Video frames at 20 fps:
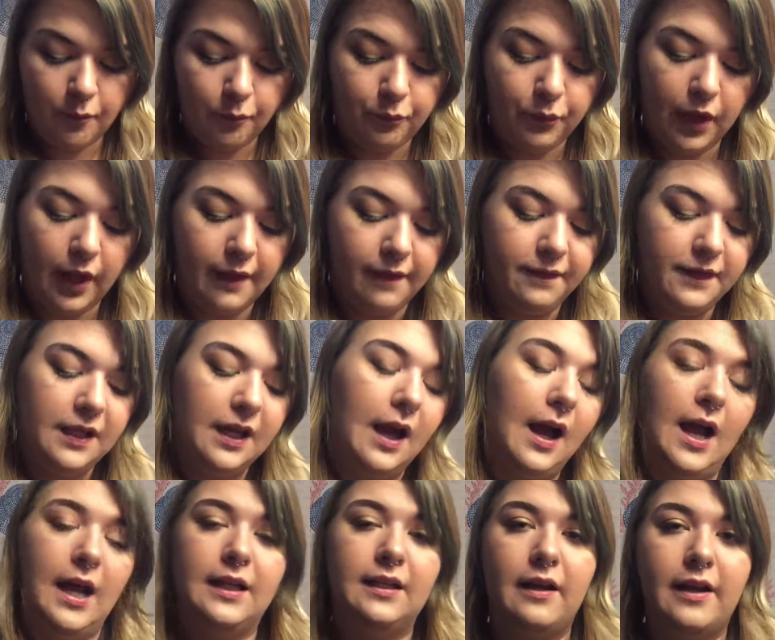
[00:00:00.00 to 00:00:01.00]
but the
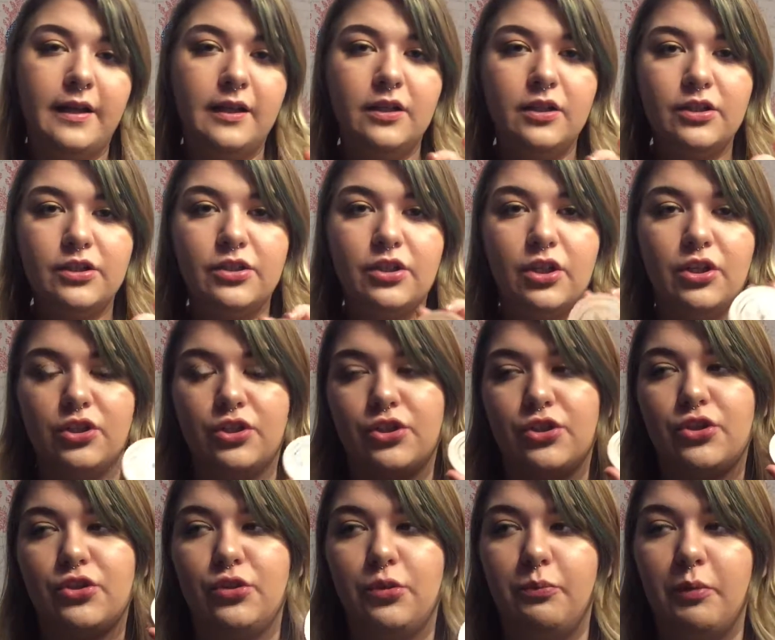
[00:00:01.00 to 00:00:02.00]
highlighters are
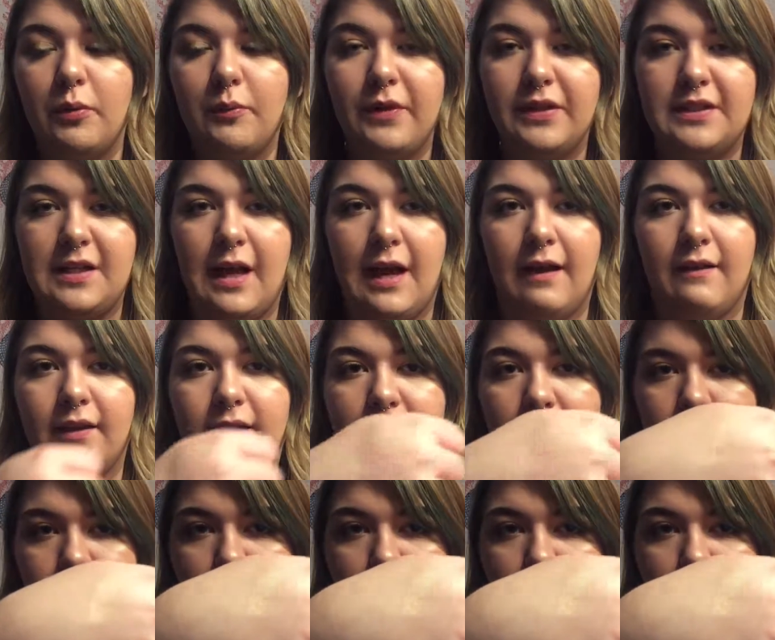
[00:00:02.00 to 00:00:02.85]
just super metallic